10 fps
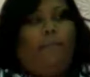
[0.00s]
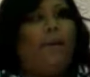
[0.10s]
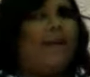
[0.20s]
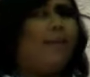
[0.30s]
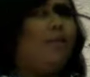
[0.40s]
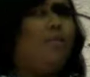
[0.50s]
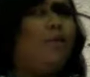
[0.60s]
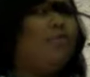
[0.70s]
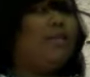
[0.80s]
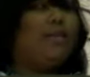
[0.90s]
But I know
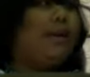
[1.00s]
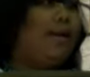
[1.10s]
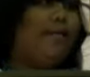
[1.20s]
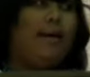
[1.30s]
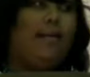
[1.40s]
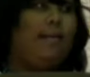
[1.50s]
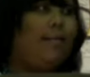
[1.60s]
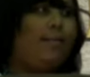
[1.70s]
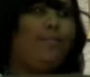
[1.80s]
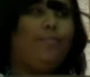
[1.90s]
Moses and I are not
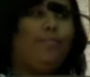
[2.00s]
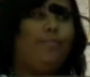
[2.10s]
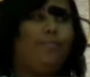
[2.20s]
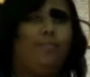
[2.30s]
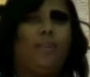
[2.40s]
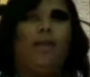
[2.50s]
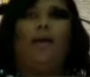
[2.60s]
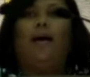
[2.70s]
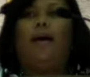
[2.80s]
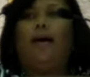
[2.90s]
alone.
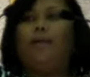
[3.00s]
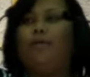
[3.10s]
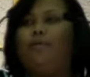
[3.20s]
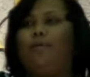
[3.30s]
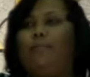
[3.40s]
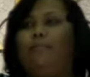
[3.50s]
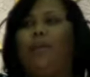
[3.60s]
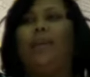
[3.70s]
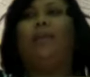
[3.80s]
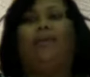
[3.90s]
I know that
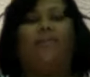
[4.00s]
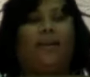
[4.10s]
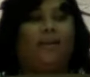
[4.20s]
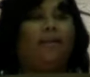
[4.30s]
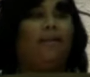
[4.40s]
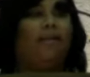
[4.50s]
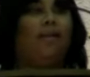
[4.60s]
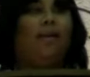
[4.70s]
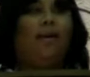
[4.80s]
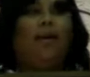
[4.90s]
many of us
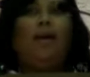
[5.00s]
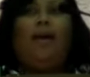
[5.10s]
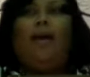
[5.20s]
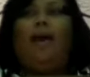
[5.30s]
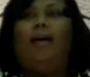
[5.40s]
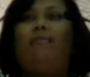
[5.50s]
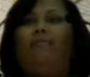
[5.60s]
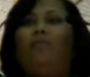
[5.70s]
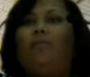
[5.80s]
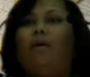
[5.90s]
have
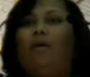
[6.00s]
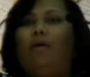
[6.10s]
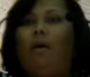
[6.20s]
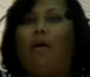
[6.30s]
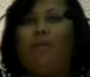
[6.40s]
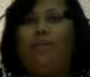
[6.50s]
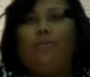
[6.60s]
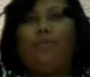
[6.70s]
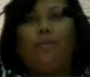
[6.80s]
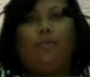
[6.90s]

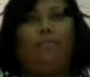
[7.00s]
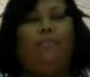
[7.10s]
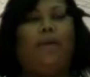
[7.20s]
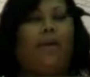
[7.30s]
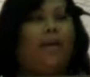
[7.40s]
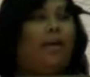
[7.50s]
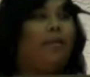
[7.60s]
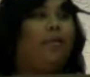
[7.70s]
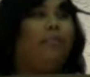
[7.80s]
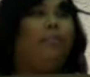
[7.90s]
argued,
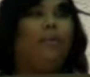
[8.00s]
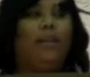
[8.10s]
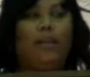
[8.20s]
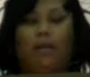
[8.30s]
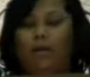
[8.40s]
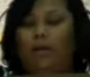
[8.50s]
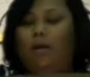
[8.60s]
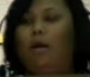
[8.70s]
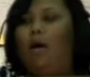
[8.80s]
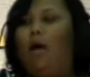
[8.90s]
begged, pleaded
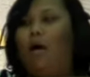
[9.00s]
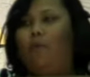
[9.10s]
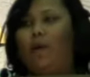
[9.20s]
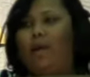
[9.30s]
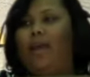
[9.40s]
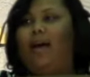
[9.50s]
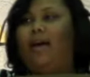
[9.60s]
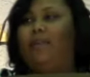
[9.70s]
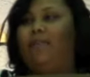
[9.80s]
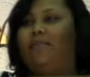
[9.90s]
our way
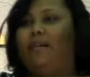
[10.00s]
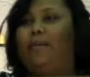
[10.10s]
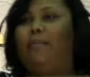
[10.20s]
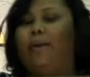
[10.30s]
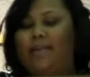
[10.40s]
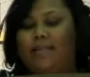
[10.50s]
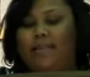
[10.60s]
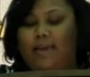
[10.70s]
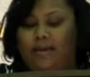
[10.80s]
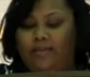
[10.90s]
out of the
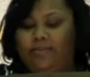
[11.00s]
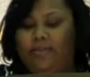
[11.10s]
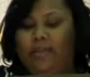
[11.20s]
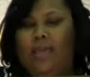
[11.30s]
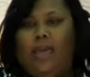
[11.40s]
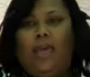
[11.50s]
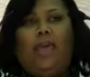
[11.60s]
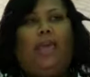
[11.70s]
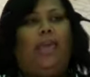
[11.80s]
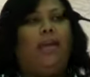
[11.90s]
best gift.
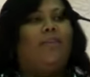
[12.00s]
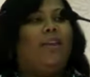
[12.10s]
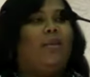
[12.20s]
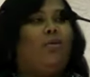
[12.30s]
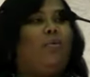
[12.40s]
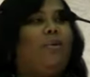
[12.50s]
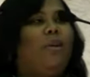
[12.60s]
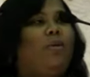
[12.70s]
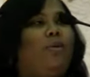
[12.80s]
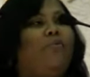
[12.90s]
Even though we
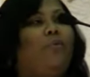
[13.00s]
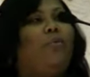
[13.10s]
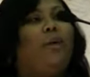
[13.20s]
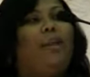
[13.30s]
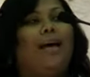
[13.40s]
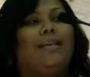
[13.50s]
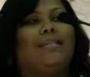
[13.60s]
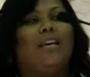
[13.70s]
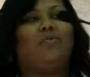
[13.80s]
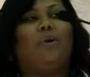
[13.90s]
don't even
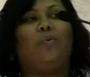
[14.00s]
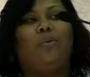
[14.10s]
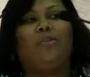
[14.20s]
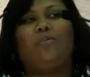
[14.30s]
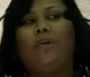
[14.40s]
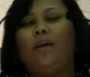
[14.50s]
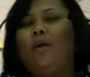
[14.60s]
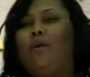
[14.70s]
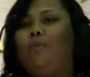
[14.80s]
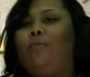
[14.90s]
realize that's what we're
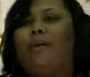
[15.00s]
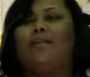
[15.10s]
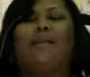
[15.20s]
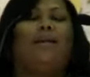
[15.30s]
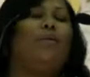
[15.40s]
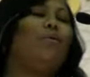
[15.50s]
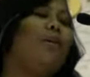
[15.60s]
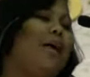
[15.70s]
doing, we may say, Lord,